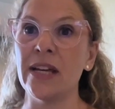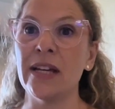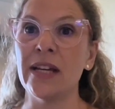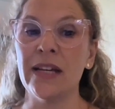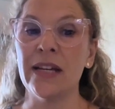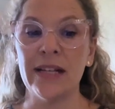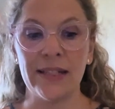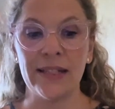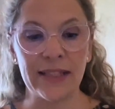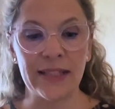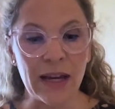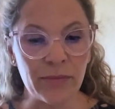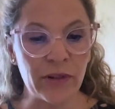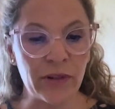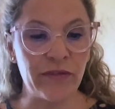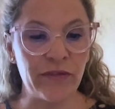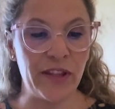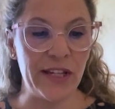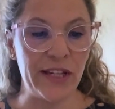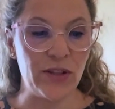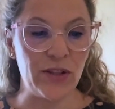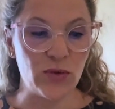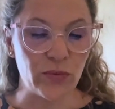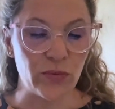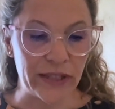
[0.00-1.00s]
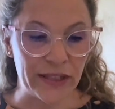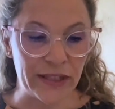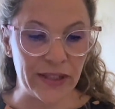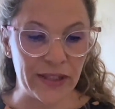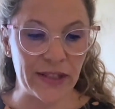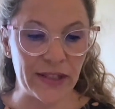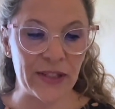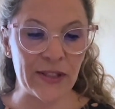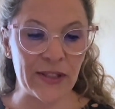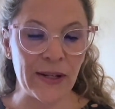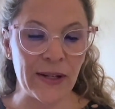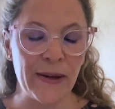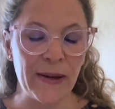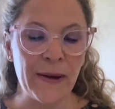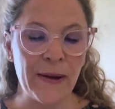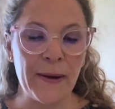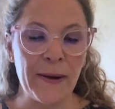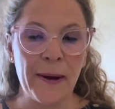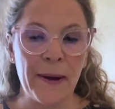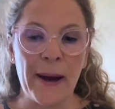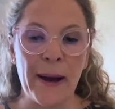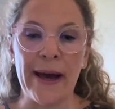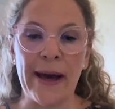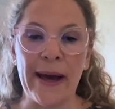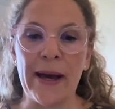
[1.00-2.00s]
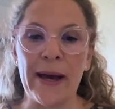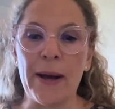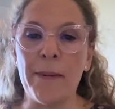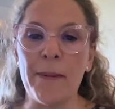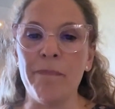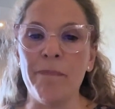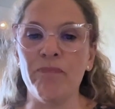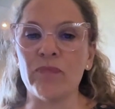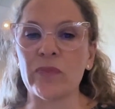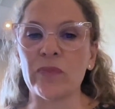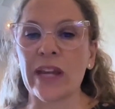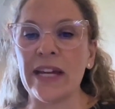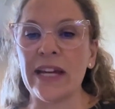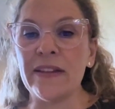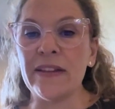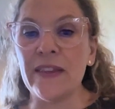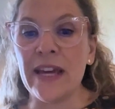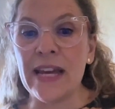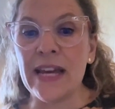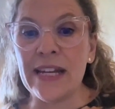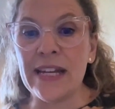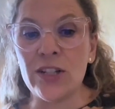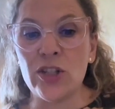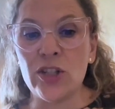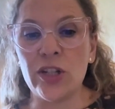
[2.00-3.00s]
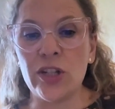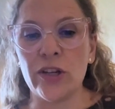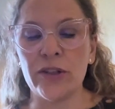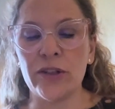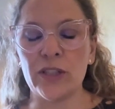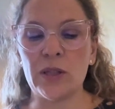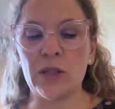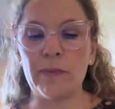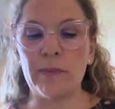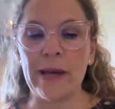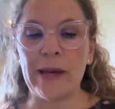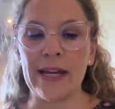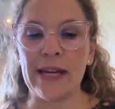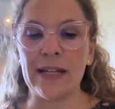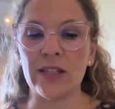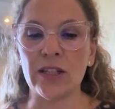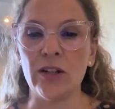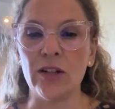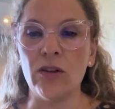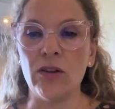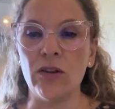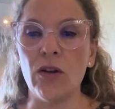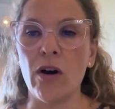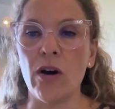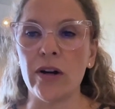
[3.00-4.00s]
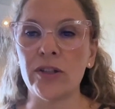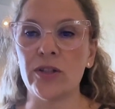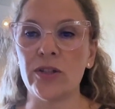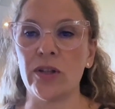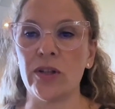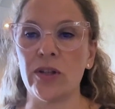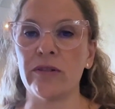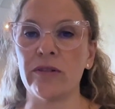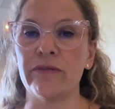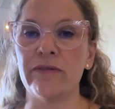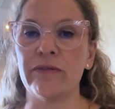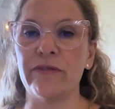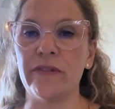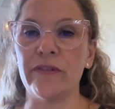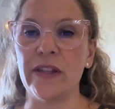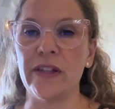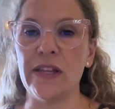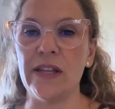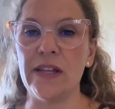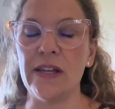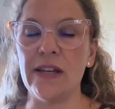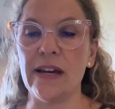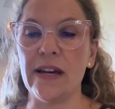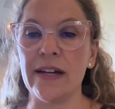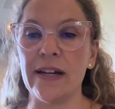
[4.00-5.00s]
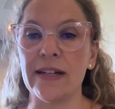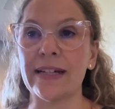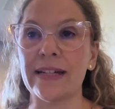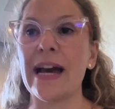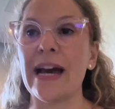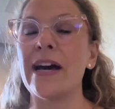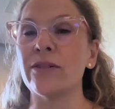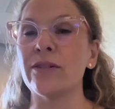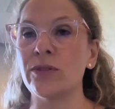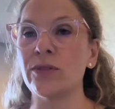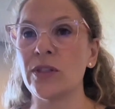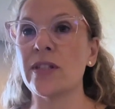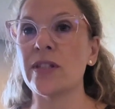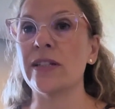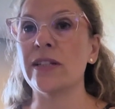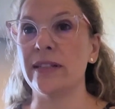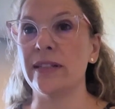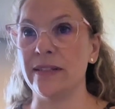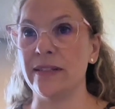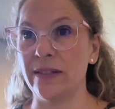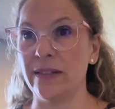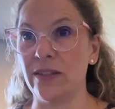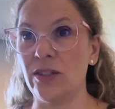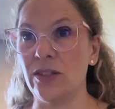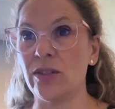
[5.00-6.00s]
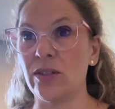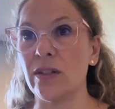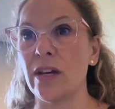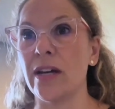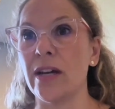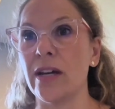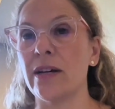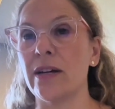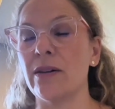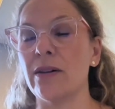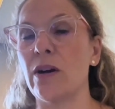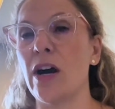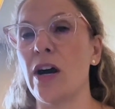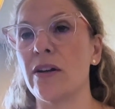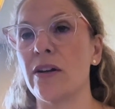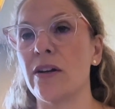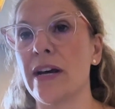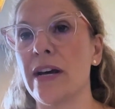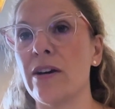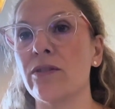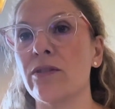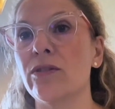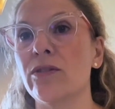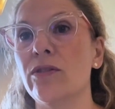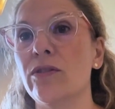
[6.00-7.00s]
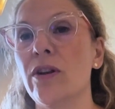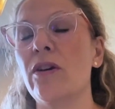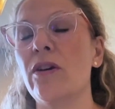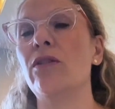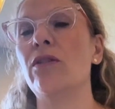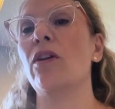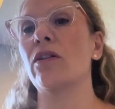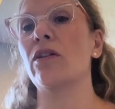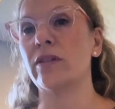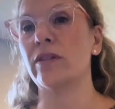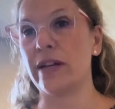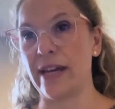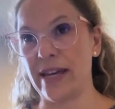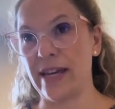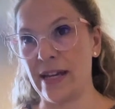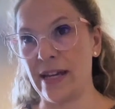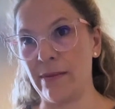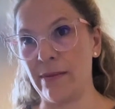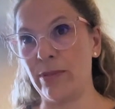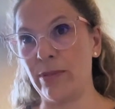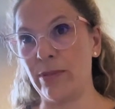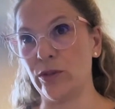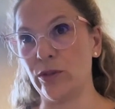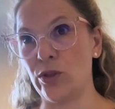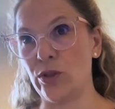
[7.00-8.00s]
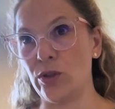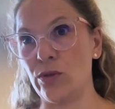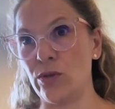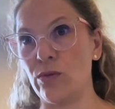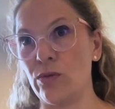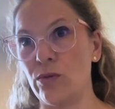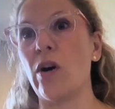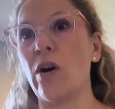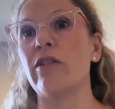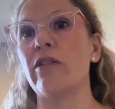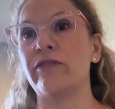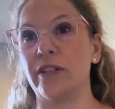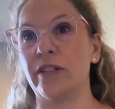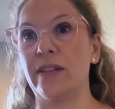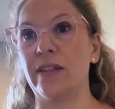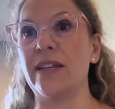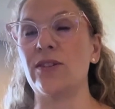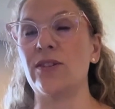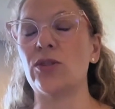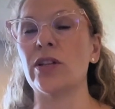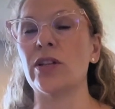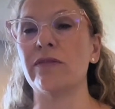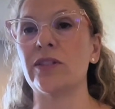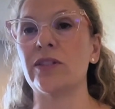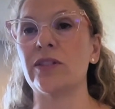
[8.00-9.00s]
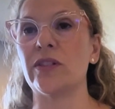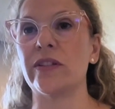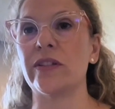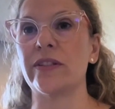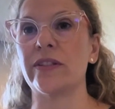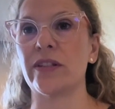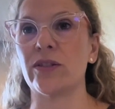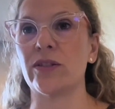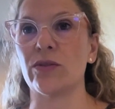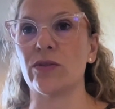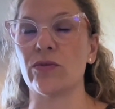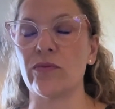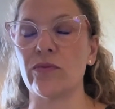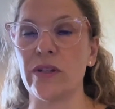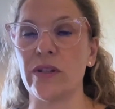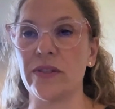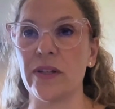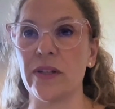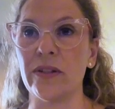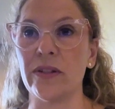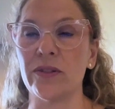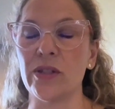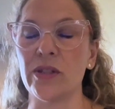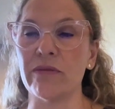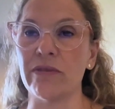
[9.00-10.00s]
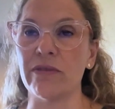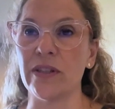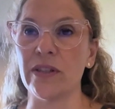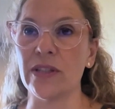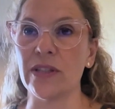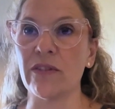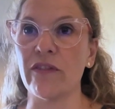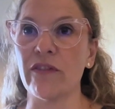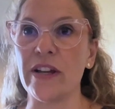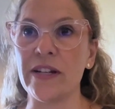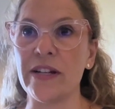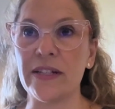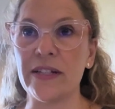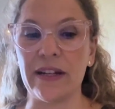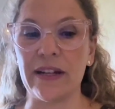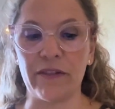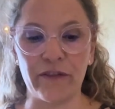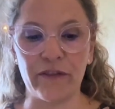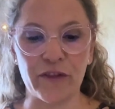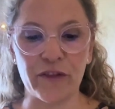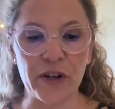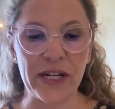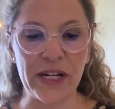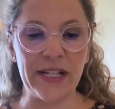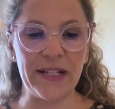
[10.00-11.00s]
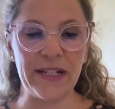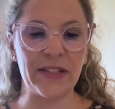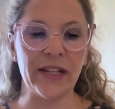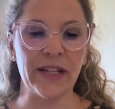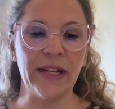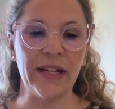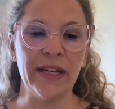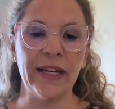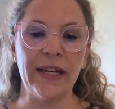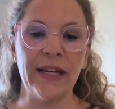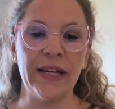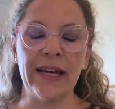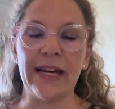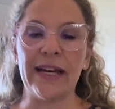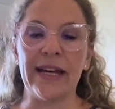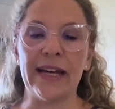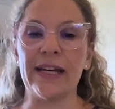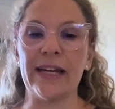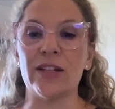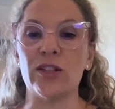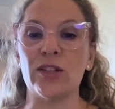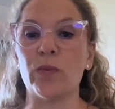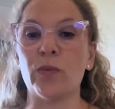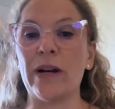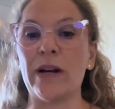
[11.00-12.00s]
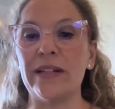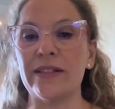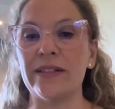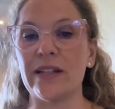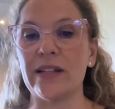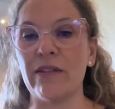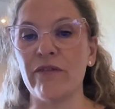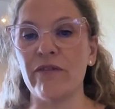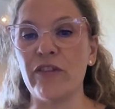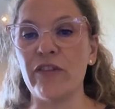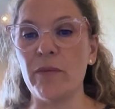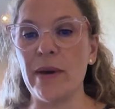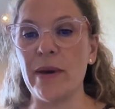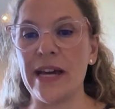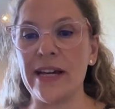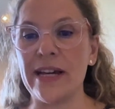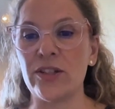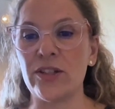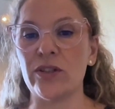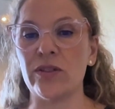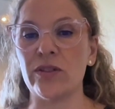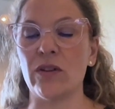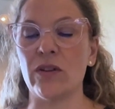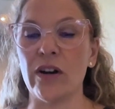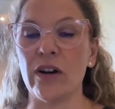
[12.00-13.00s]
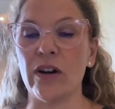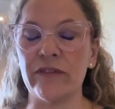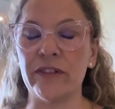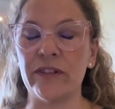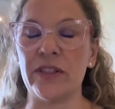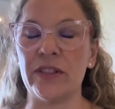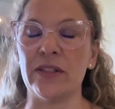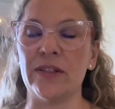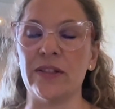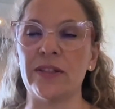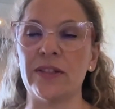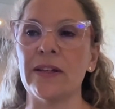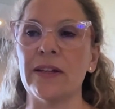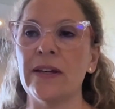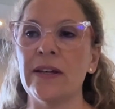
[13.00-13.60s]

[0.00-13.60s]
some of these risks. In the NGO space, a lot of the counsellors are now no longer able to offer their services as a result of this funding freeze, as well as information officers.